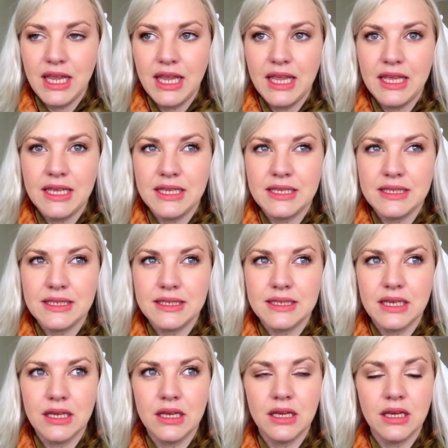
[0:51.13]
is,
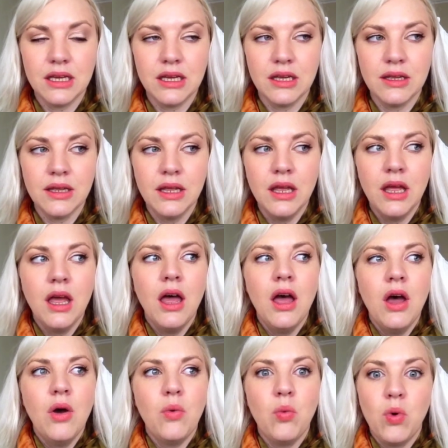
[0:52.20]

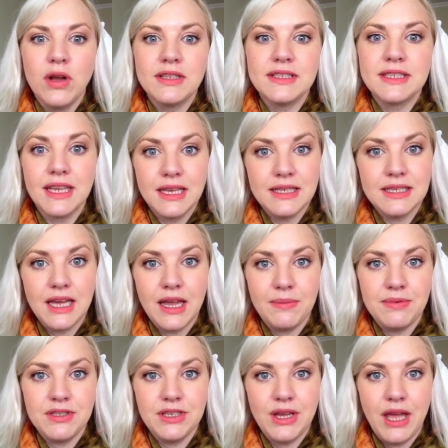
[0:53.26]
what skin
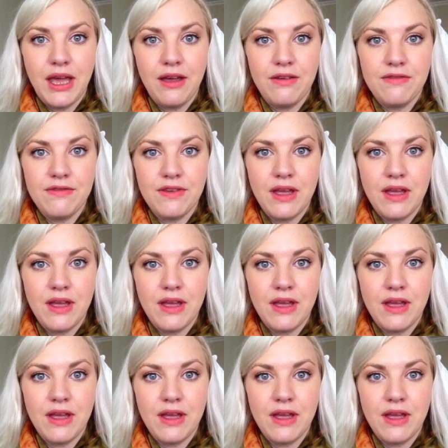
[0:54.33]
type do you have?